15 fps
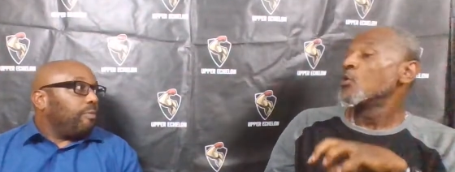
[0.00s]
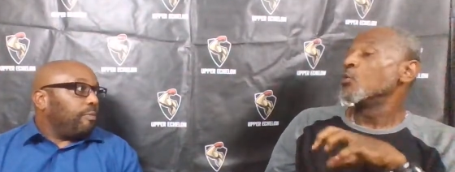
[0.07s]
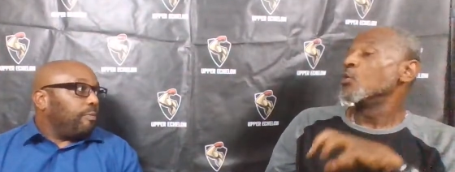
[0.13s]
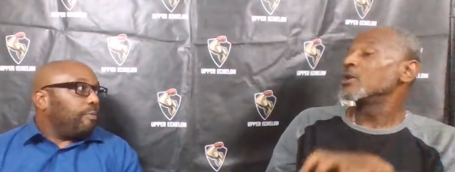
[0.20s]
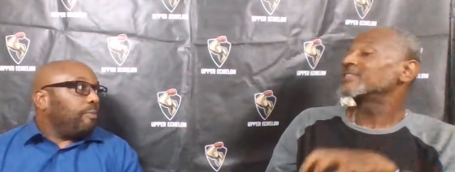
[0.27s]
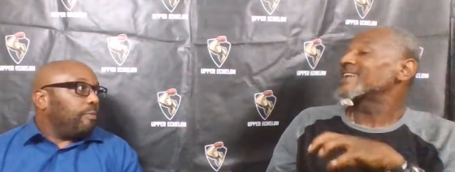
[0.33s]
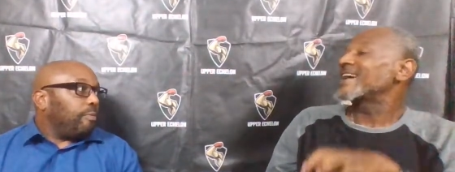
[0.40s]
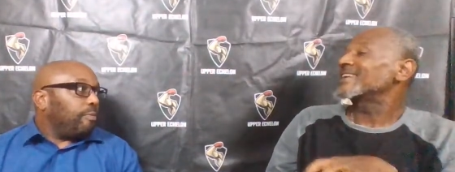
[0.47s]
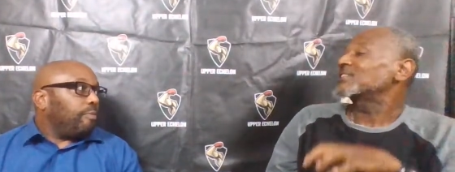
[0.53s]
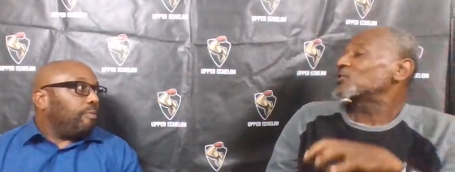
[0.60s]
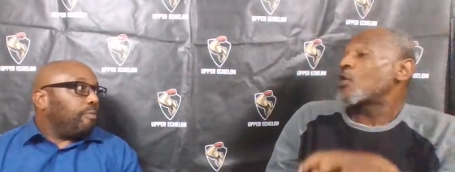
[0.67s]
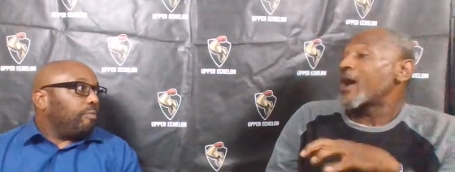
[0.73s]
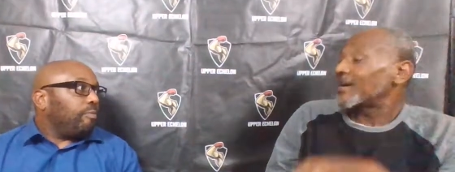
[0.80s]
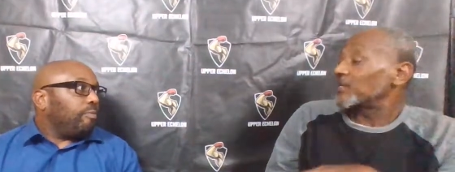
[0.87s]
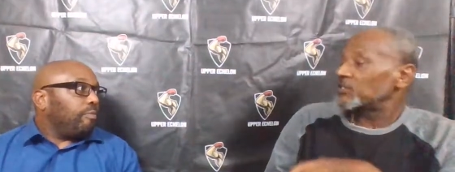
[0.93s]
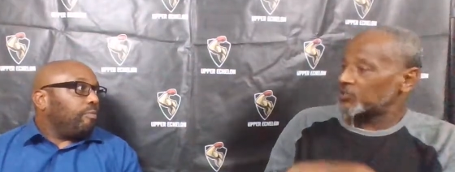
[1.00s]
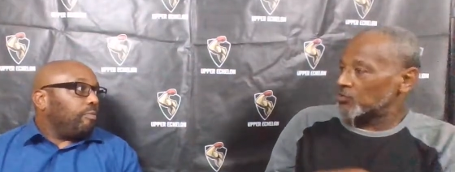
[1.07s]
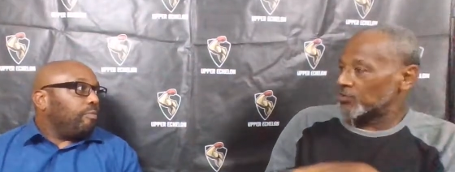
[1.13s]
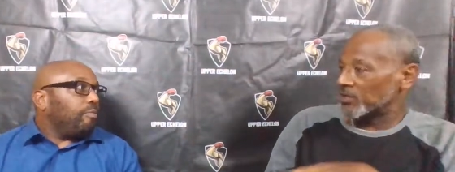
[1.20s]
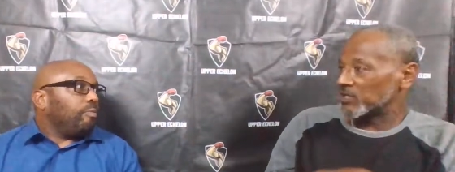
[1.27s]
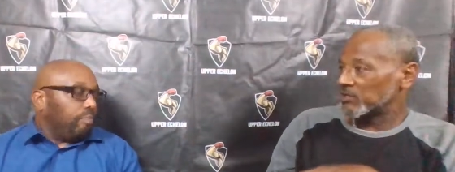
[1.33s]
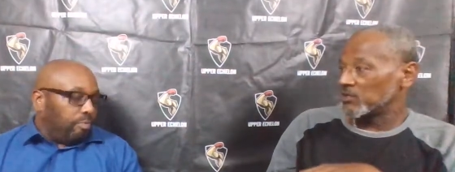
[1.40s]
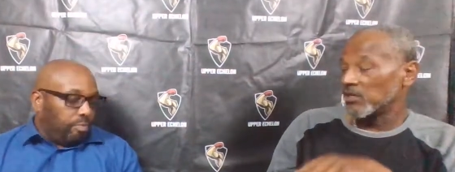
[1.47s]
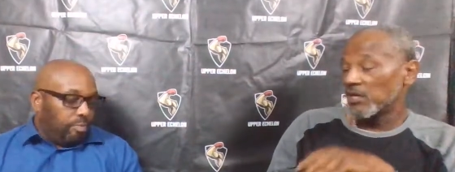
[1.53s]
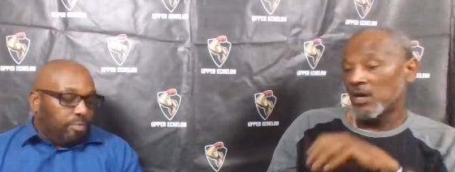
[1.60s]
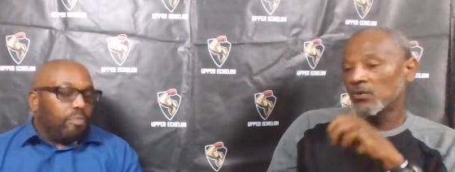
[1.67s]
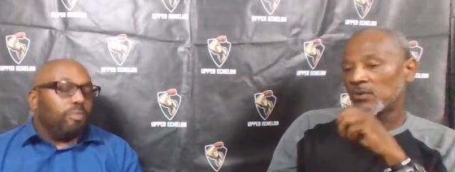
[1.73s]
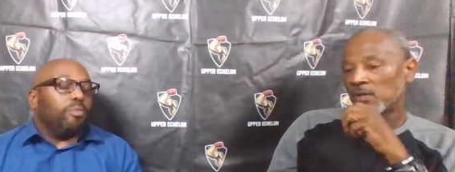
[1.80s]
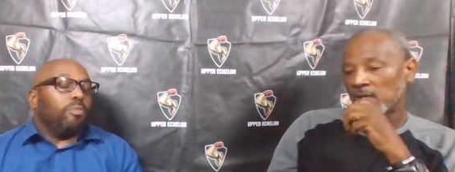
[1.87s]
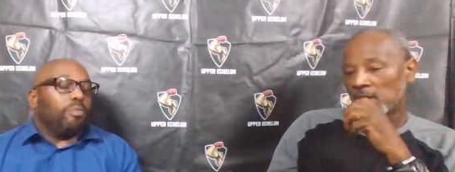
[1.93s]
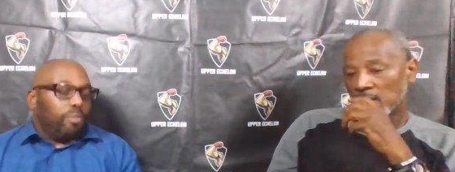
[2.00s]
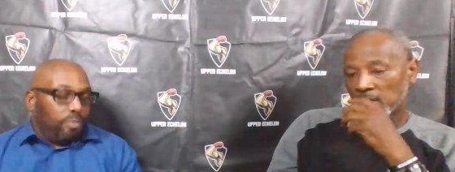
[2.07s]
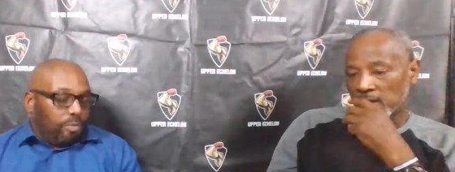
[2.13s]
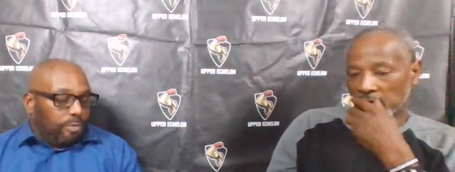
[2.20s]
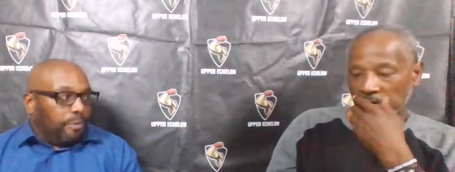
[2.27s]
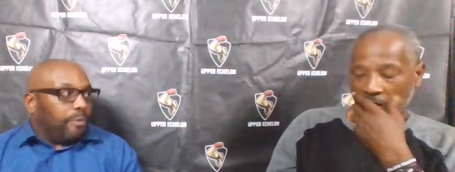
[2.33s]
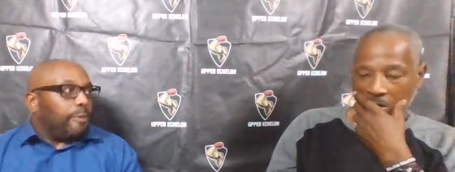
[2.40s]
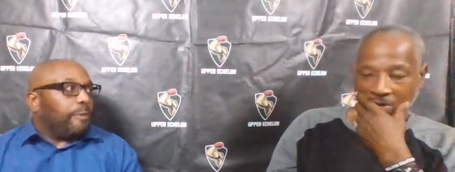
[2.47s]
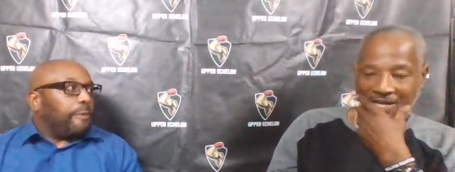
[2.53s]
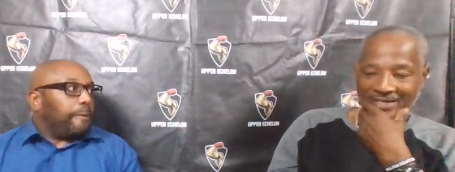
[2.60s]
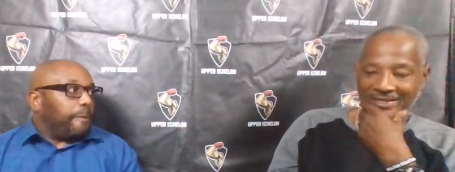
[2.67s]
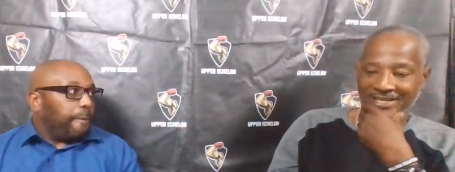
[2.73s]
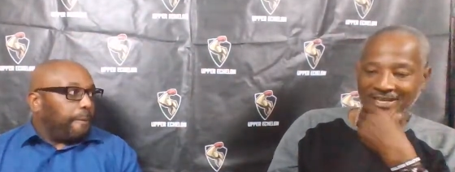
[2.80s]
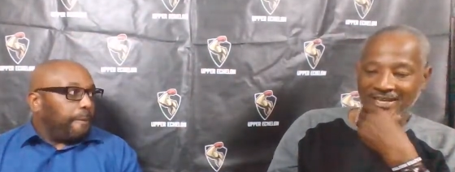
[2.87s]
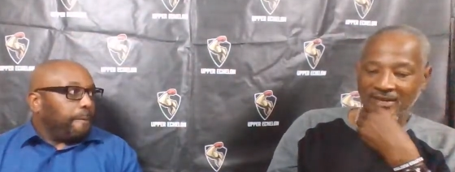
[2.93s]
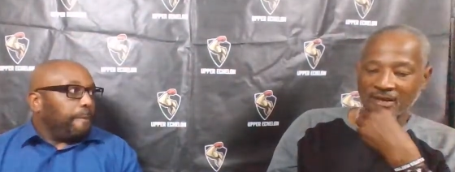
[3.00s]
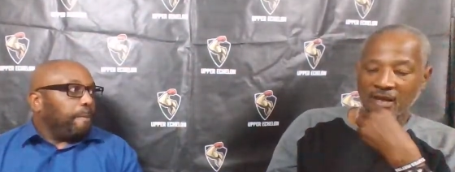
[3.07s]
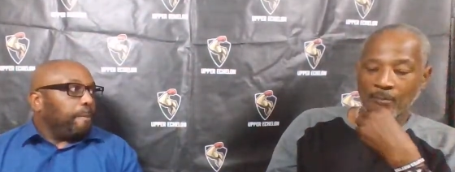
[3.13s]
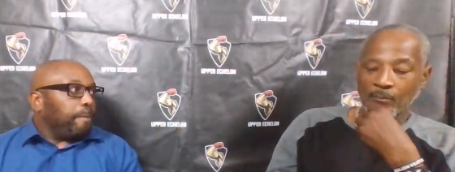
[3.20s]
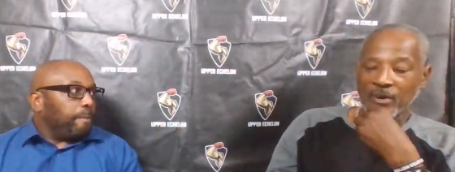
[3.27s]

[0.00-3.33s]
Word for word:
Speaker 1: once I saw I could shoot it, you know, and all that thing.